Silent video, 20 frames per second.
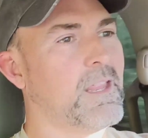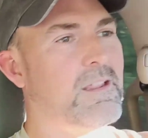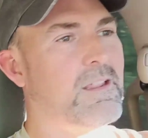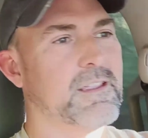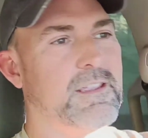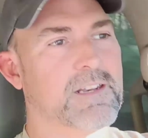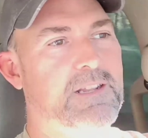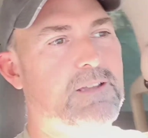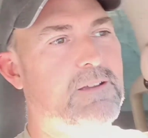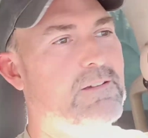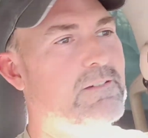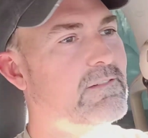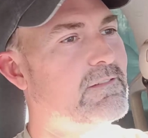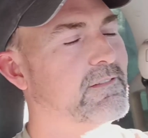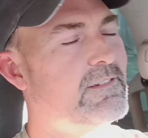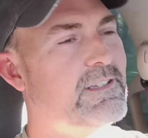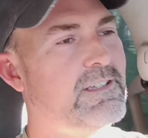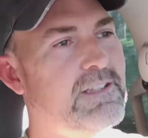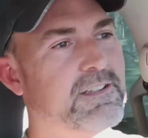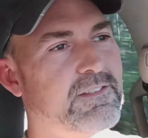you know,
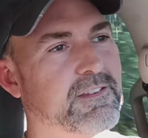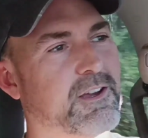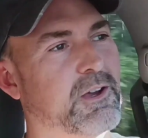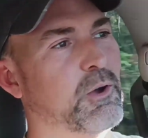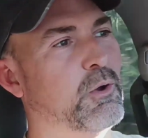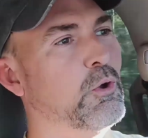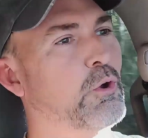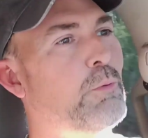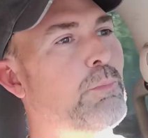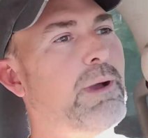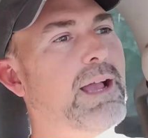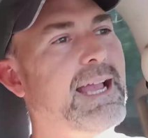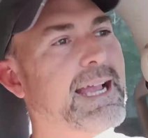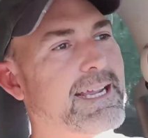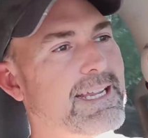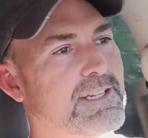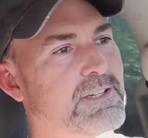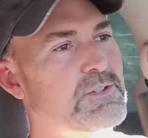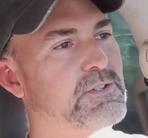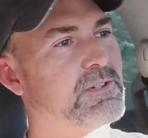the whole
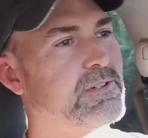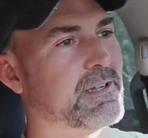package.